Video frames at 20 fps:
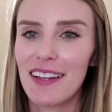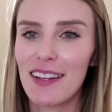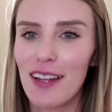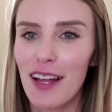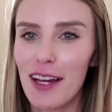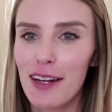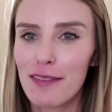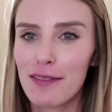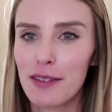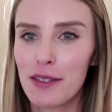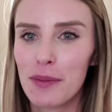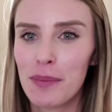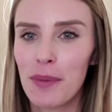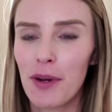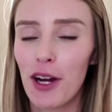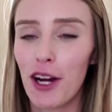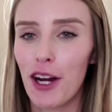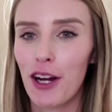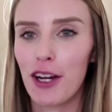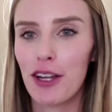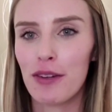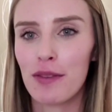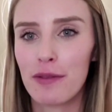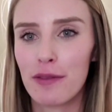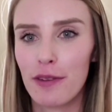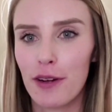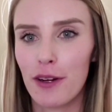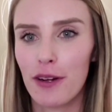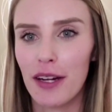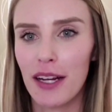a lot of them are
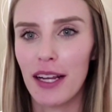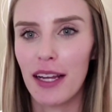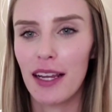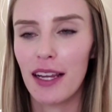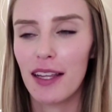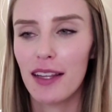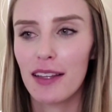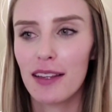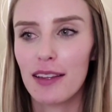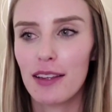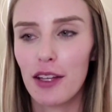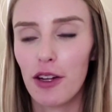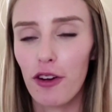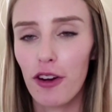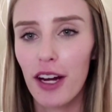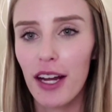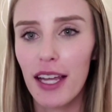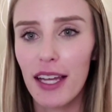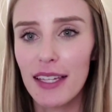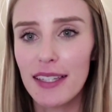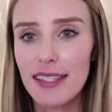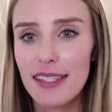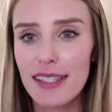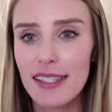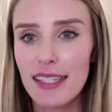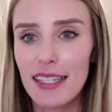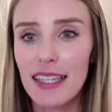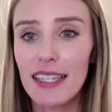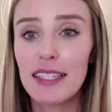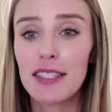converting the
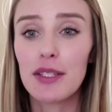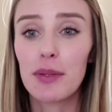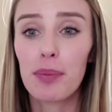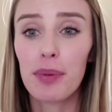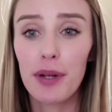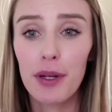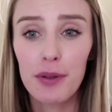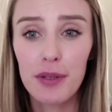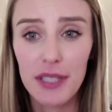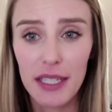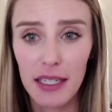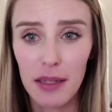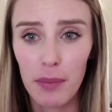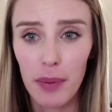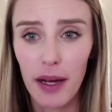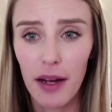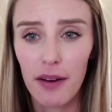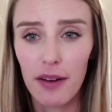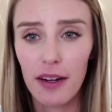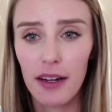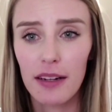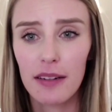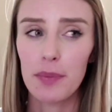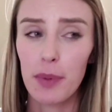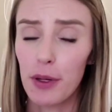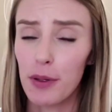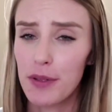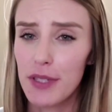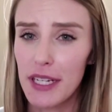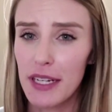crickets into protein powder.
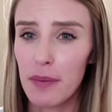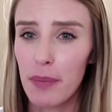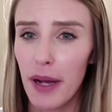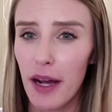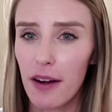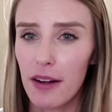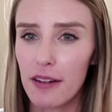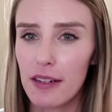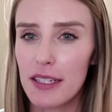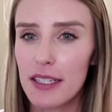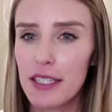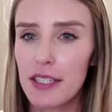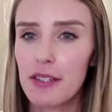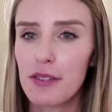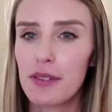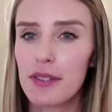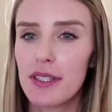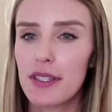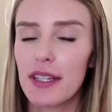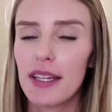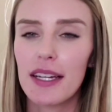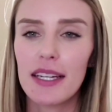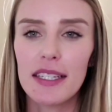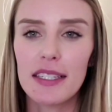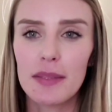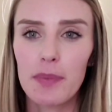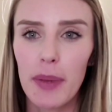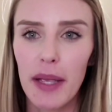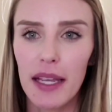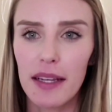Protein powder is used
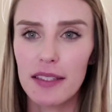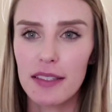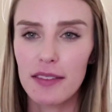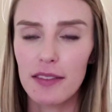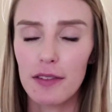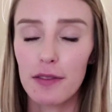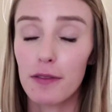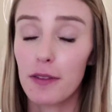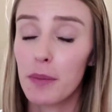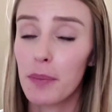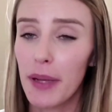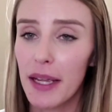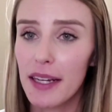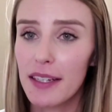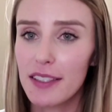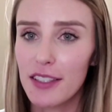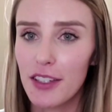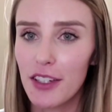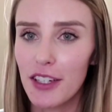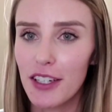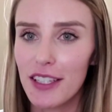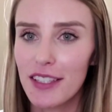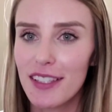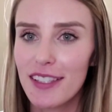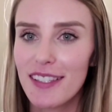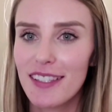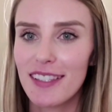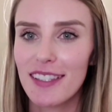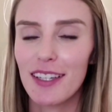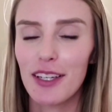as baked
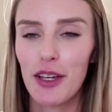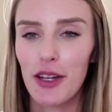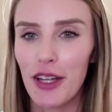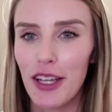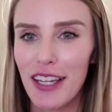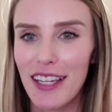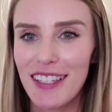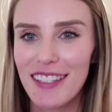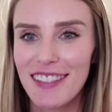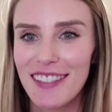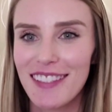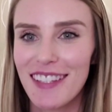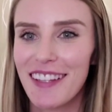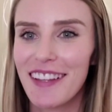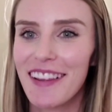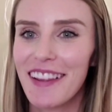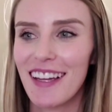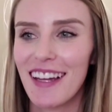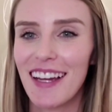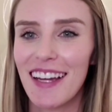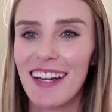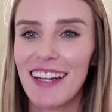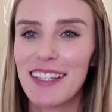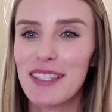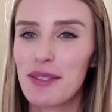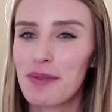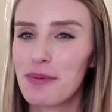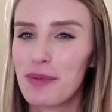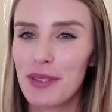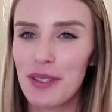goods, cookies, and
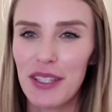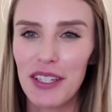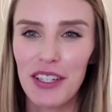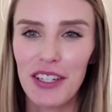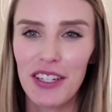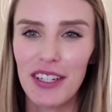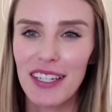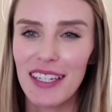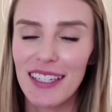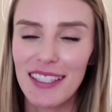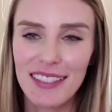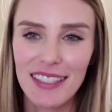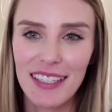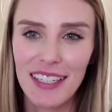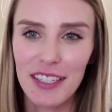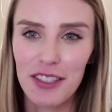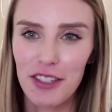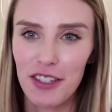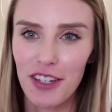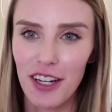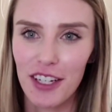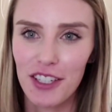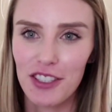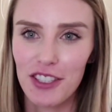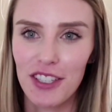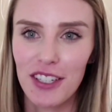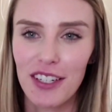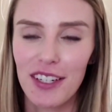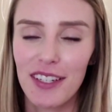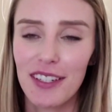it's a really good, easy
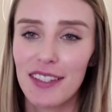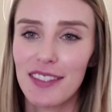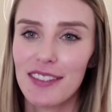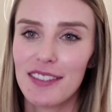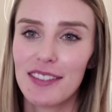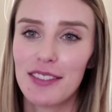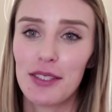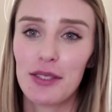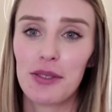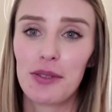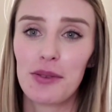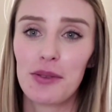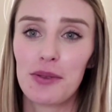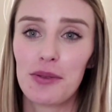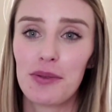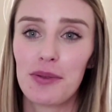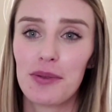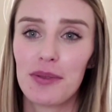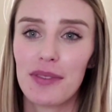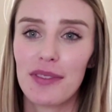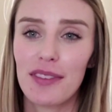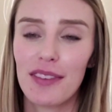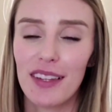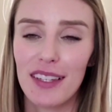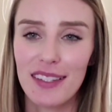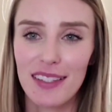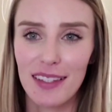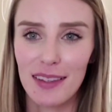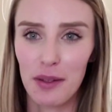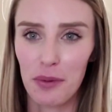introduction to
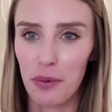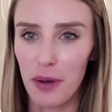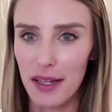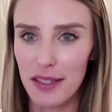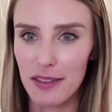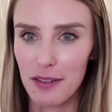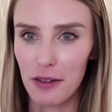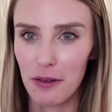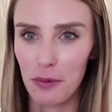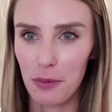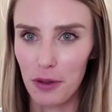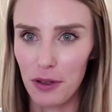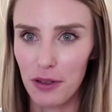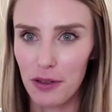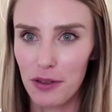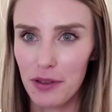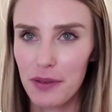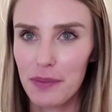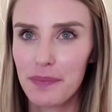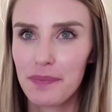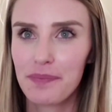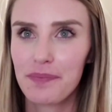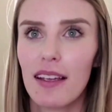this in the Western world.